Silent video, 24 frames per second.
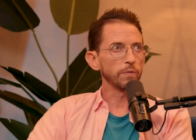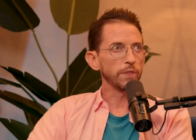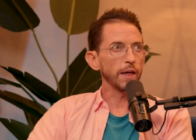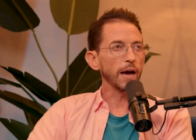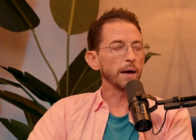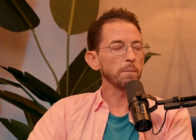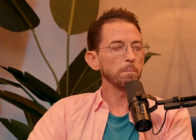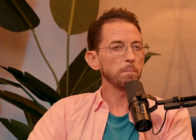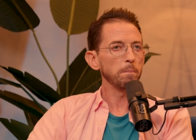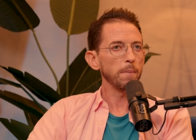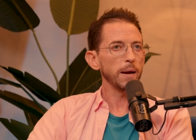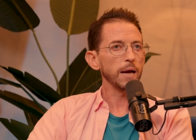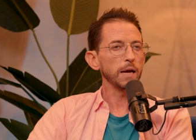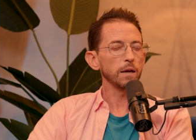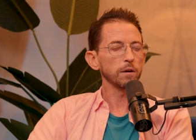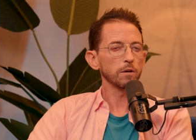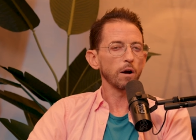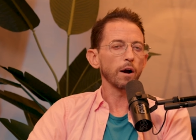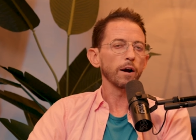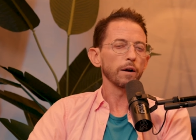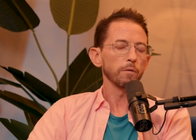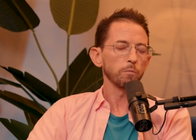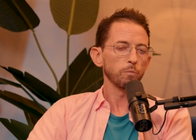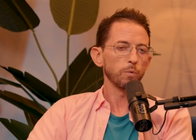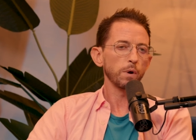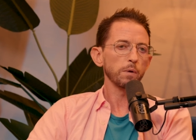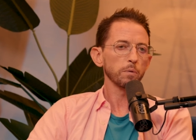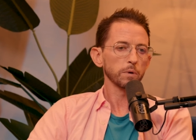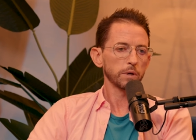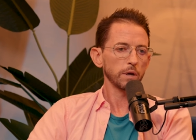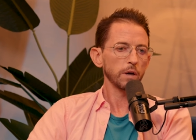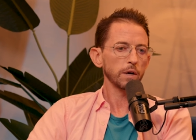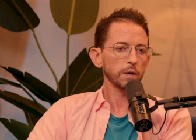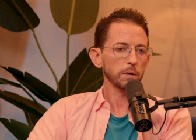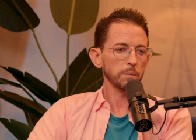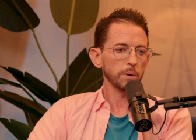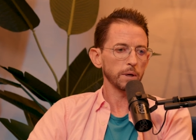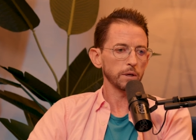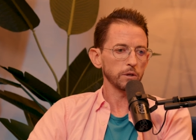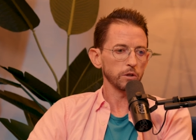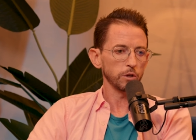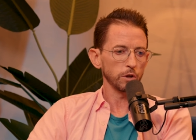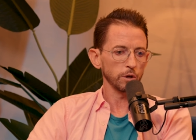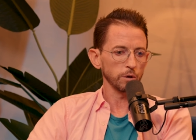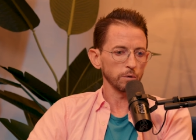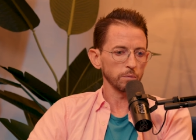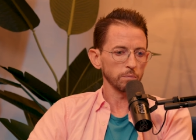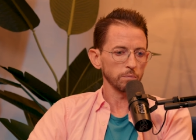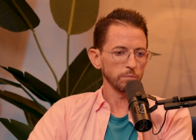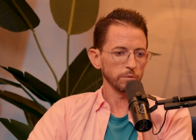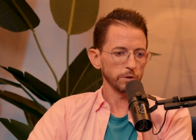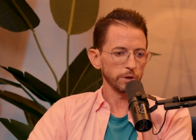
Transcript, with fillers: That may. all right. We were talking about your